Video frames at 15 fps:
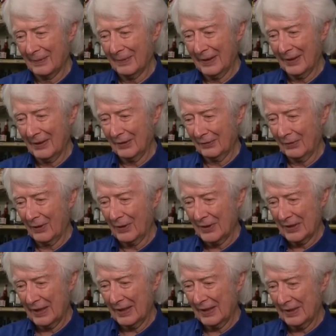probably get on the
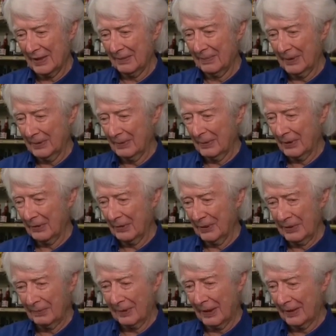wrong side of some people here,
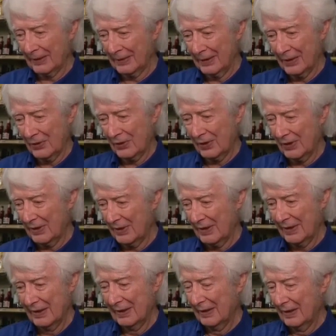but the
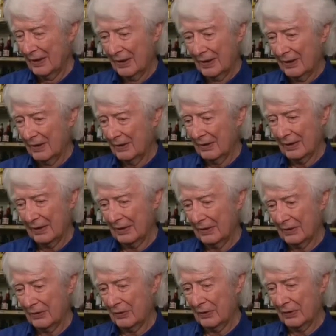politicians,
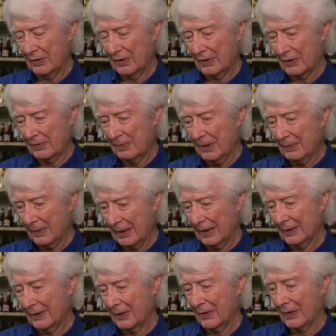there's
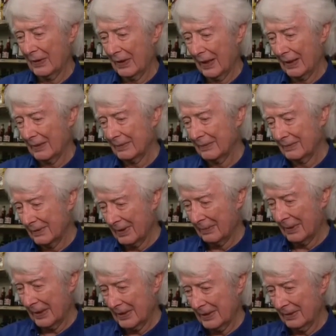people out there that are not
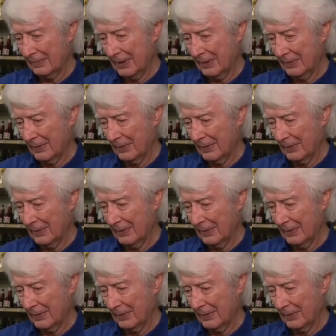the best of